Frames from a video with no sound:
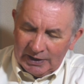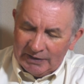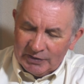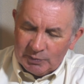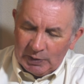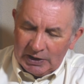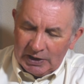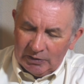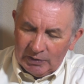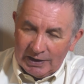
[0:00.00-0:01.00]
I never speed
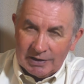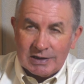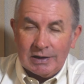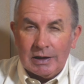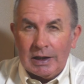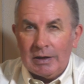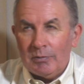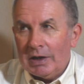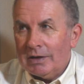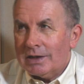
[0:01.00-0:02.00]
anyway, and certainly in
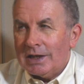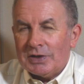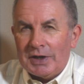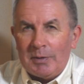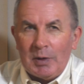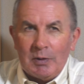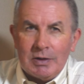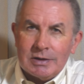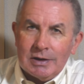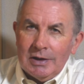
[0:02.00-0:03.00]
my Citroen Ami, which